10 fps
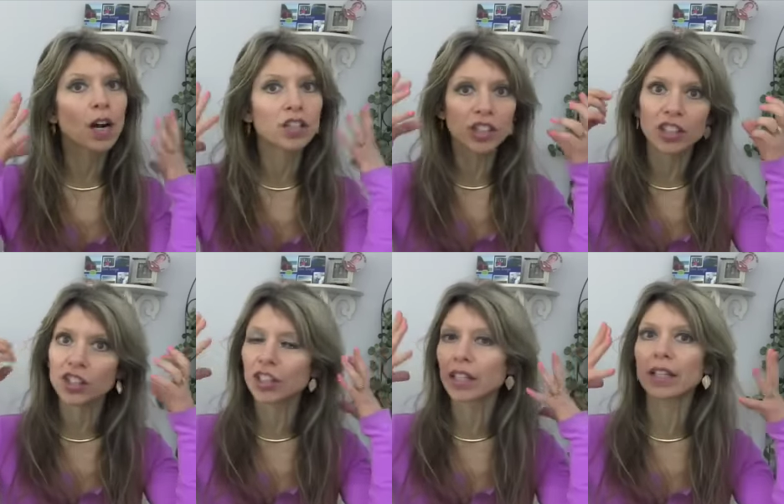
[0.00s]
washing
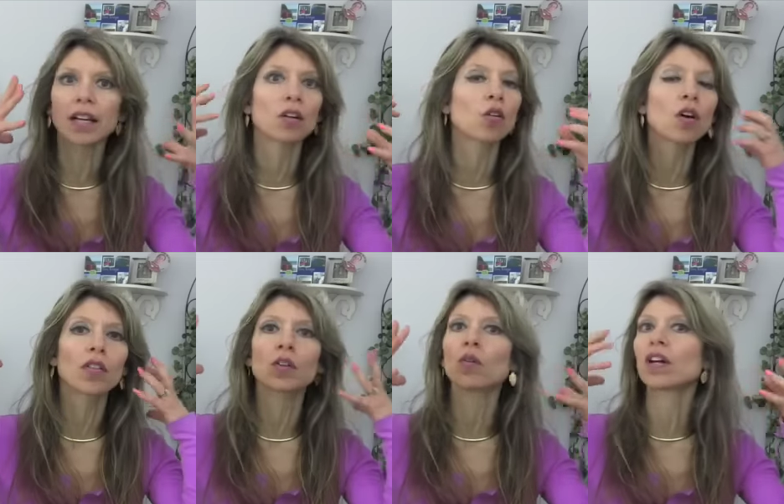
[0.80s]
because you're getting out all
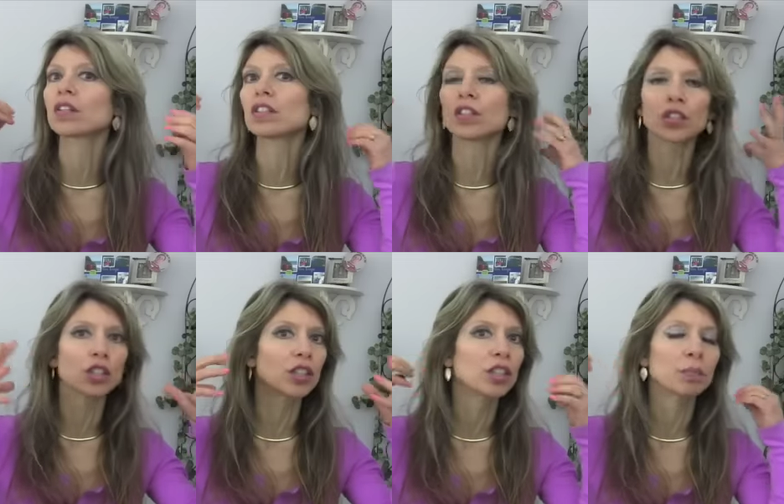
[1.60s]
the oils and the
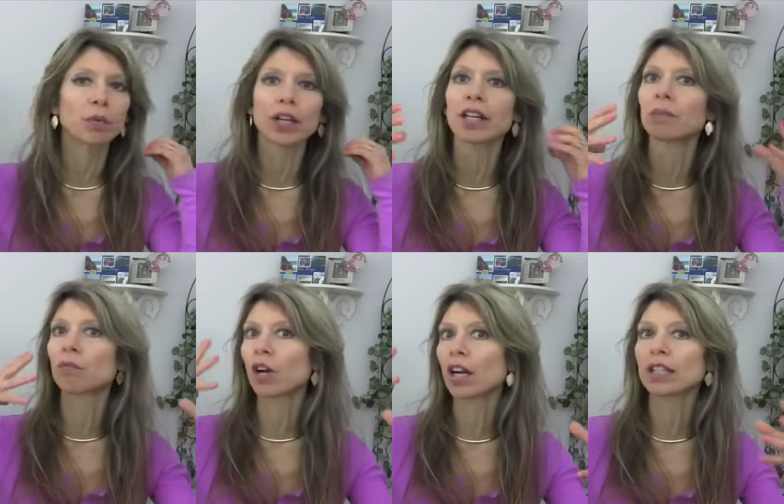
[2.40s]
dirt and debris and
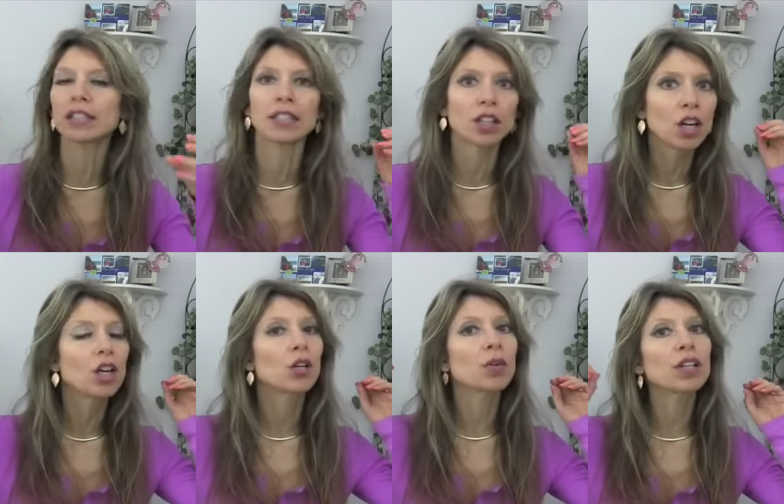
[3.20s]
product, and you